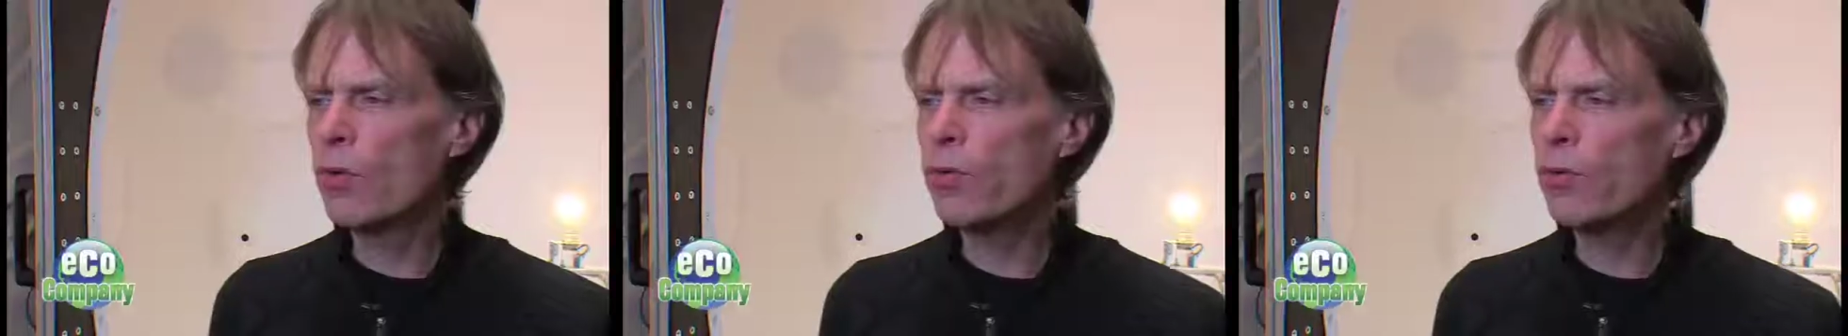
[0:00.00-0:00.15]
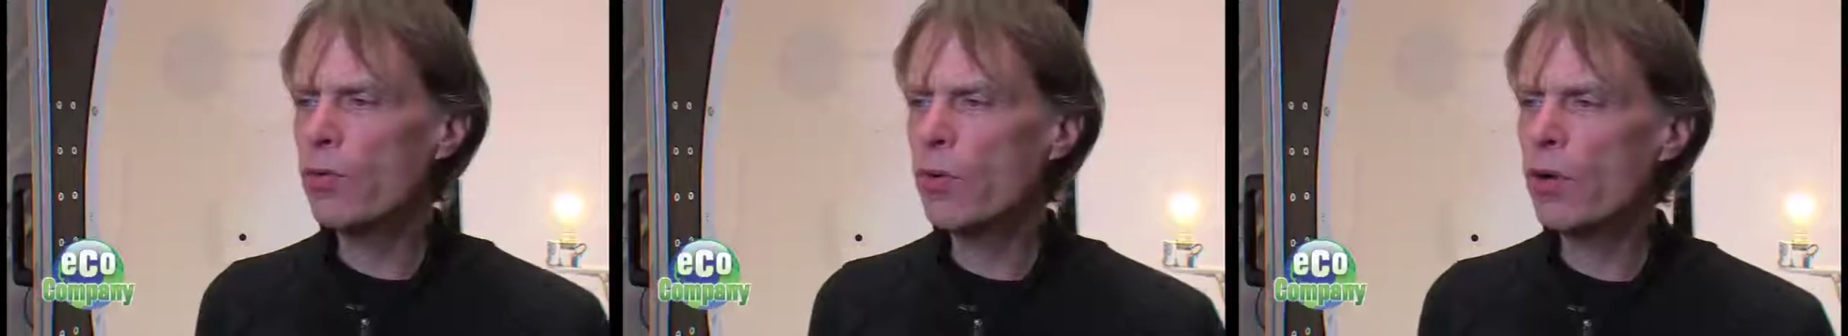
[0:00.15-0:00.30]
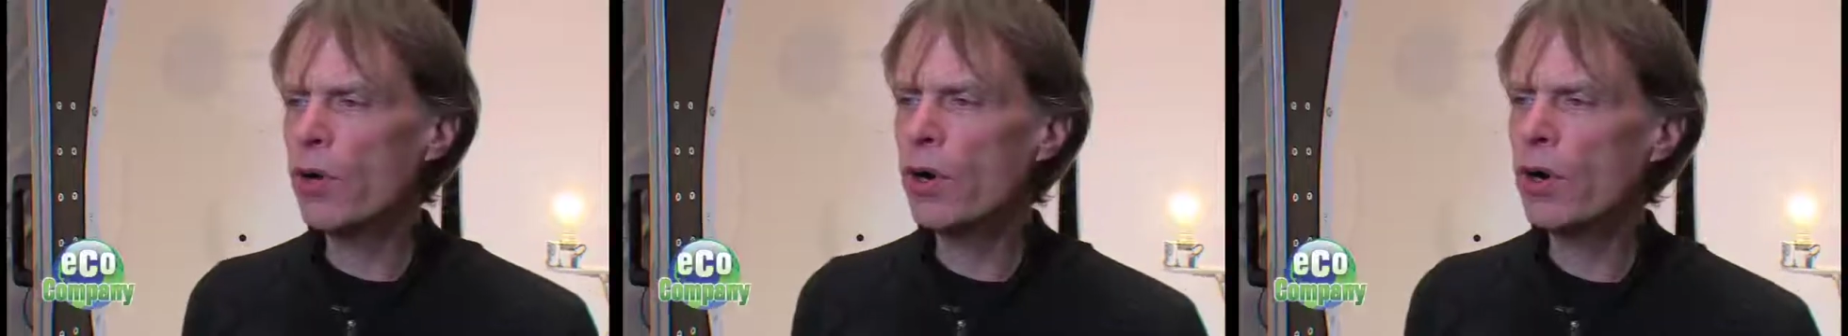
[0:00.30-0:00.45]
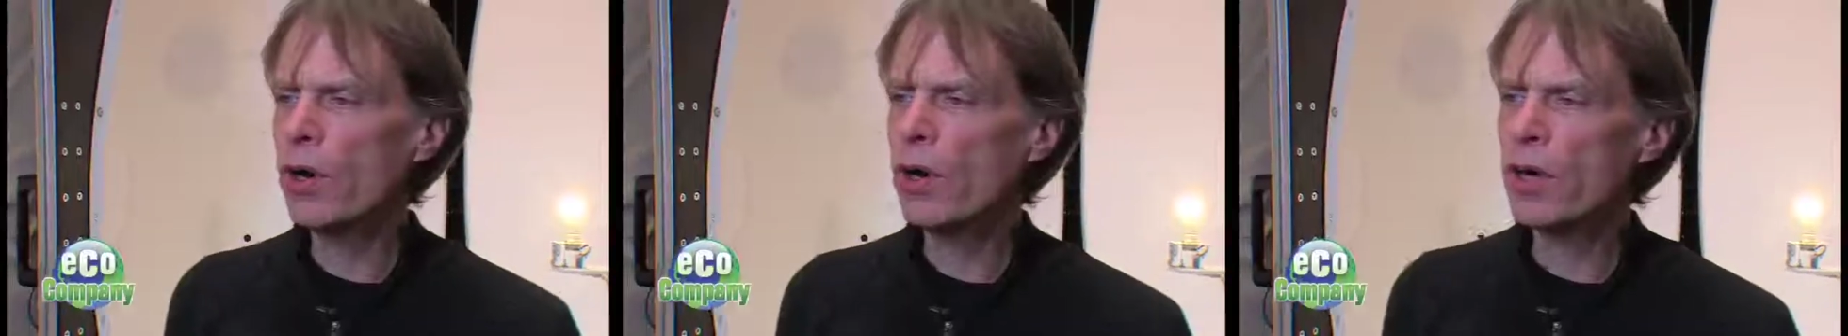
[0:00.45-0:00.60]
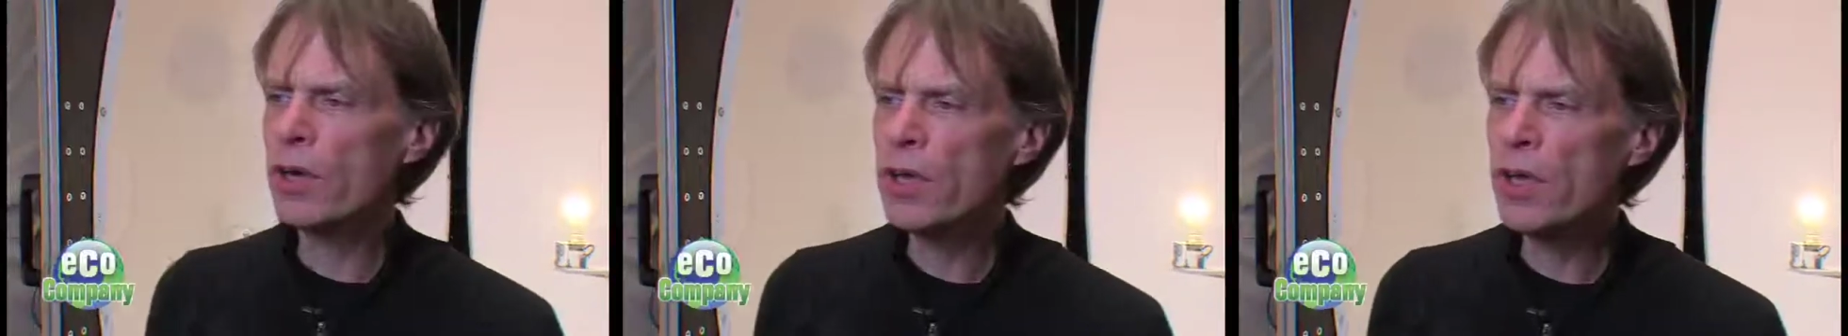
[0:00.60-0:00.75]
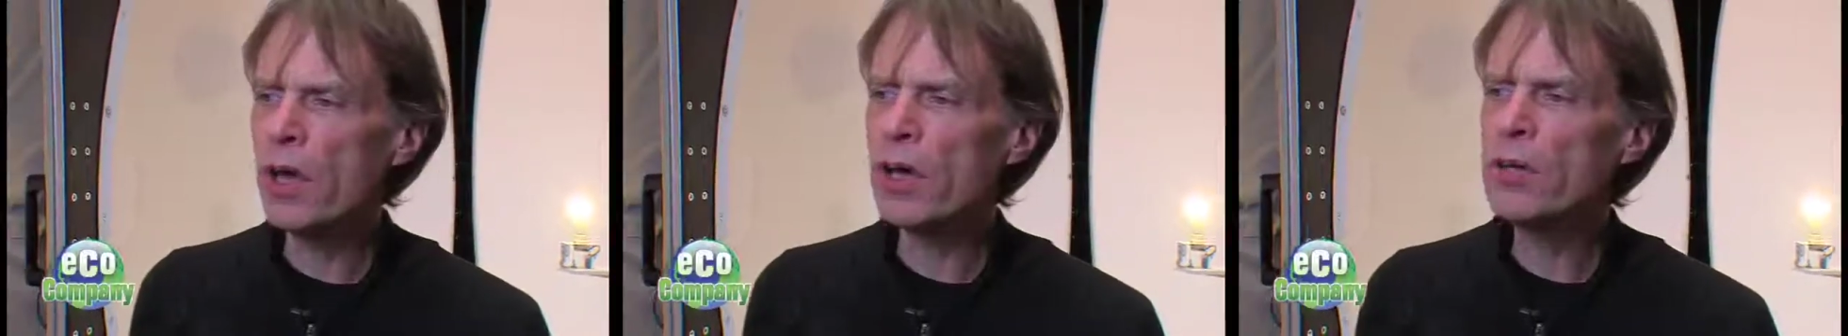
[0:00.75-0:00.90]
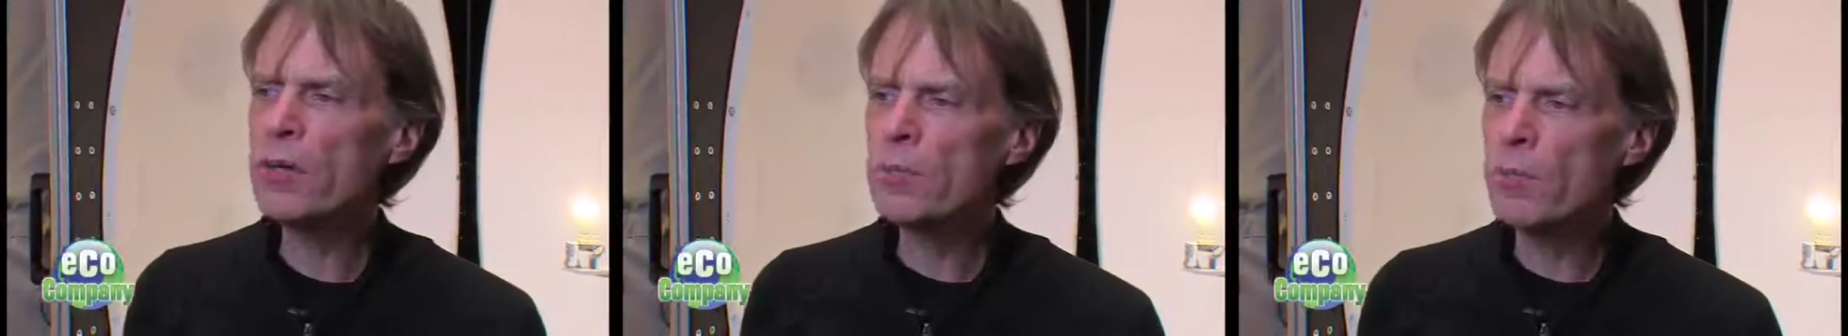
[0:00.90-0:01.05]
for
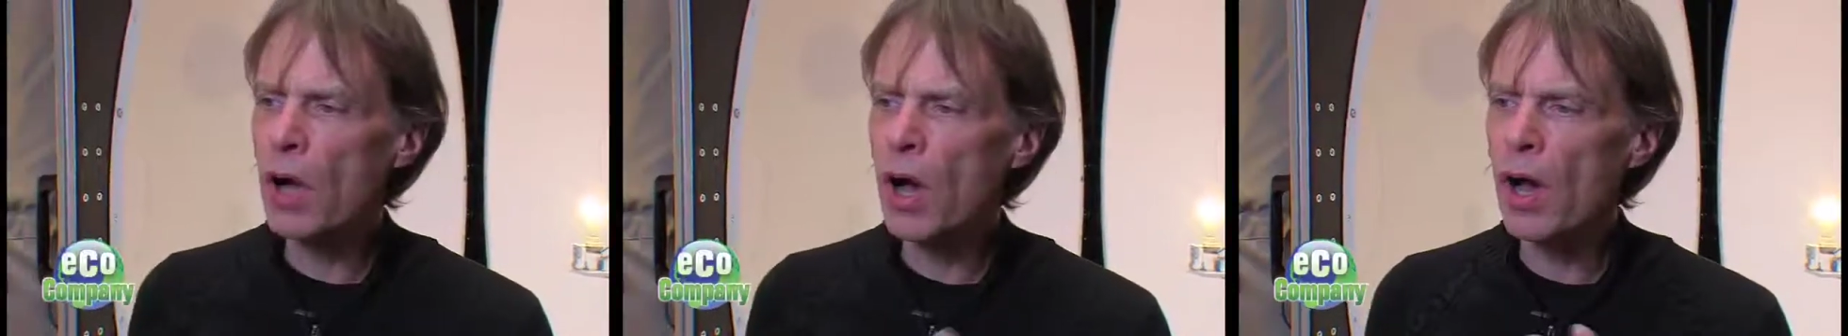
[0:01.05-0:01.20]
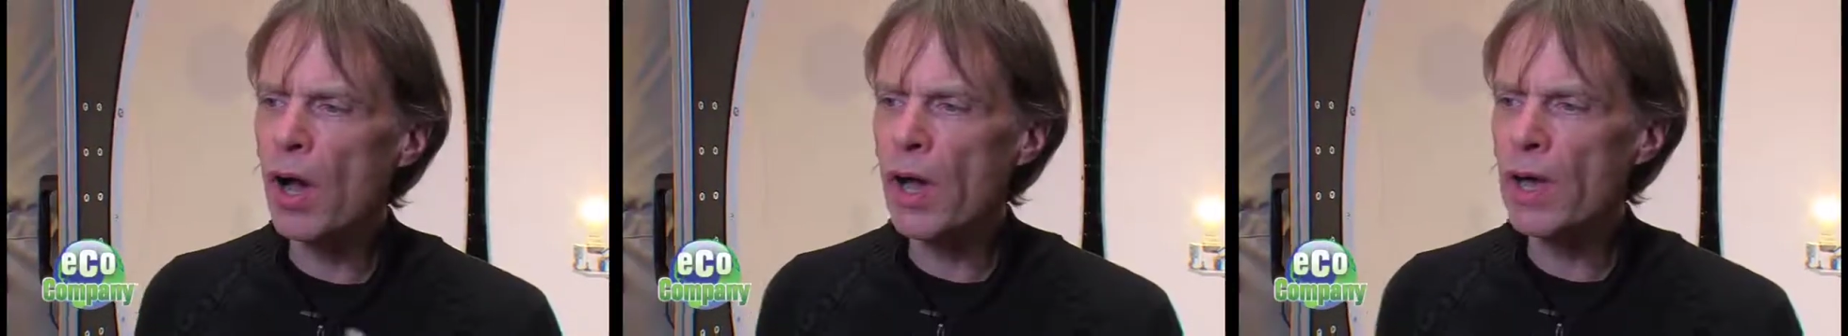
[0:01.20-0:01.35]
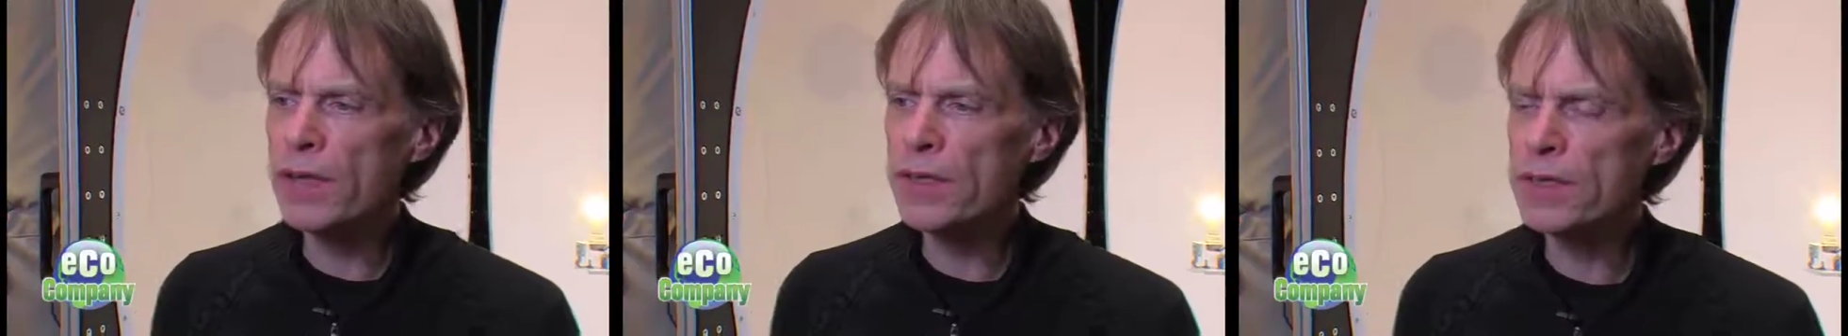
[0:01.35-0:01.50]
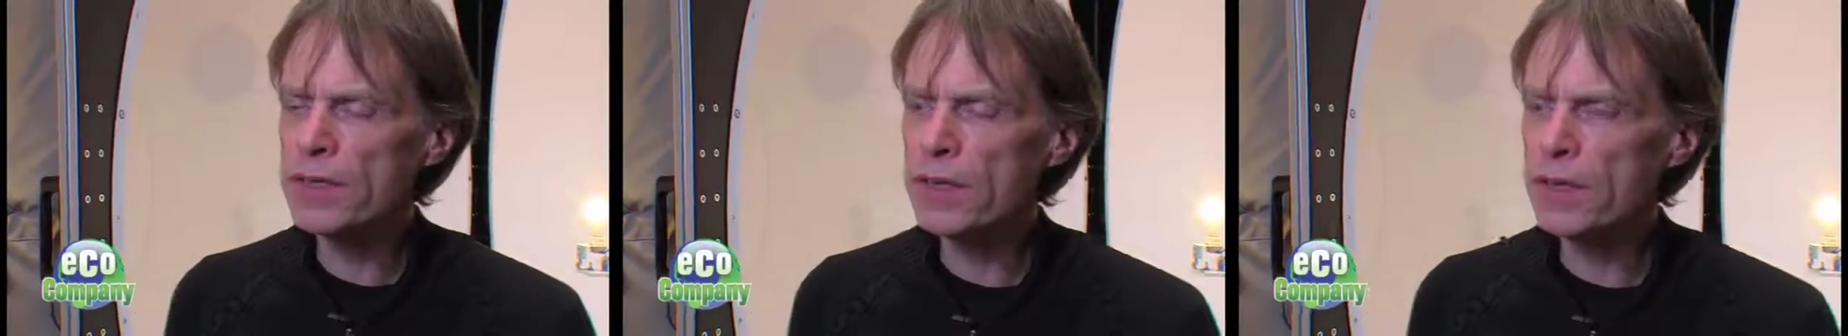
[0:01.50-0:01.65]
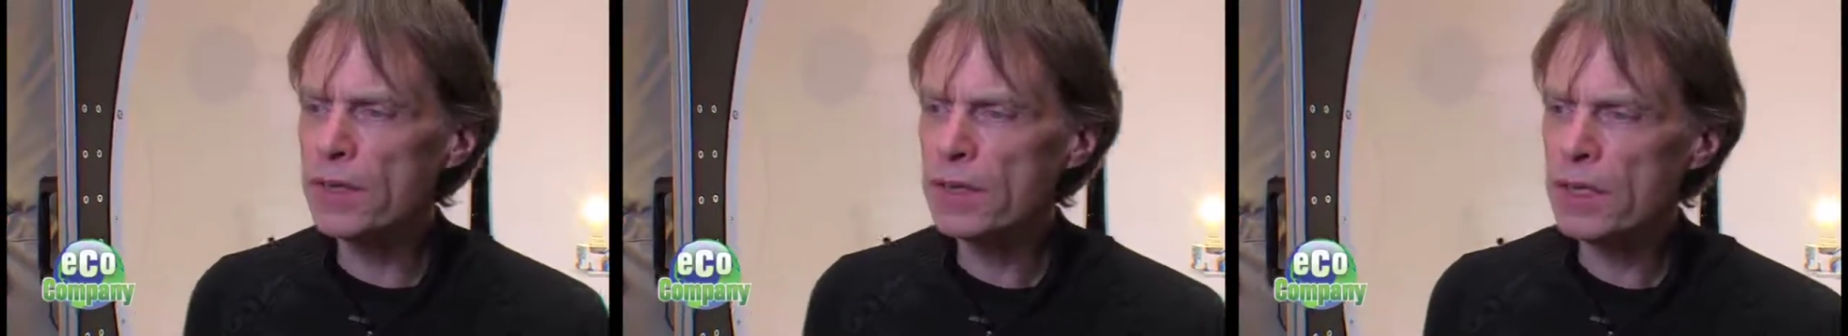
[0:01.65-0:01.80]
young minds